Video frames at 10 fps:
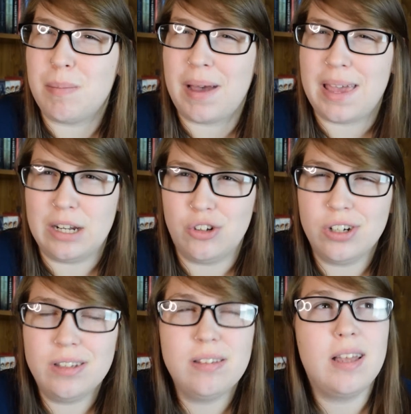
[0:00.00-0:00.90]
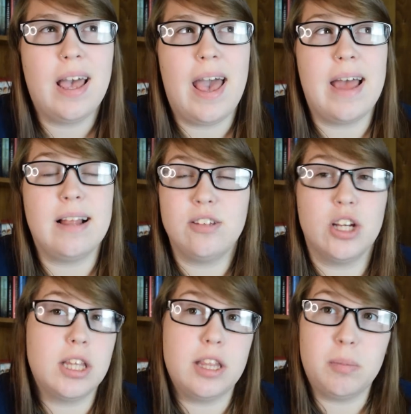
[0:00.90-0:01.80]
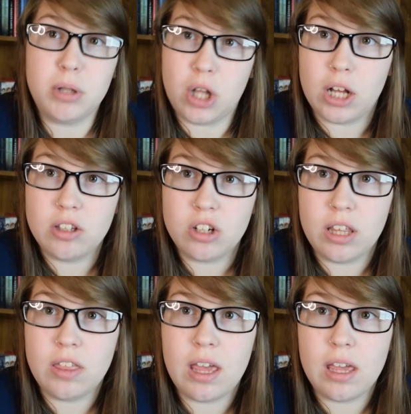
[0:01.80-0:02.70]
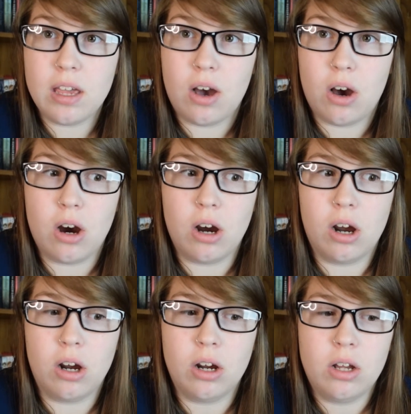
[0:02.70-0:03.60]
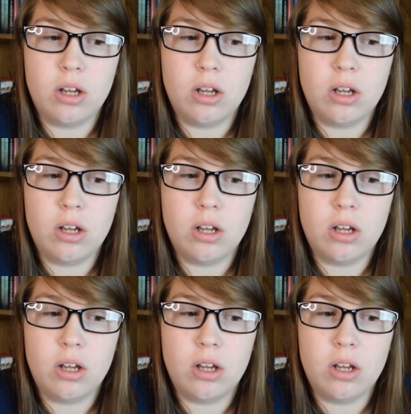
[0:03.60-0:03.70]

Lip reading: my interest. And it's not that the plots or anything are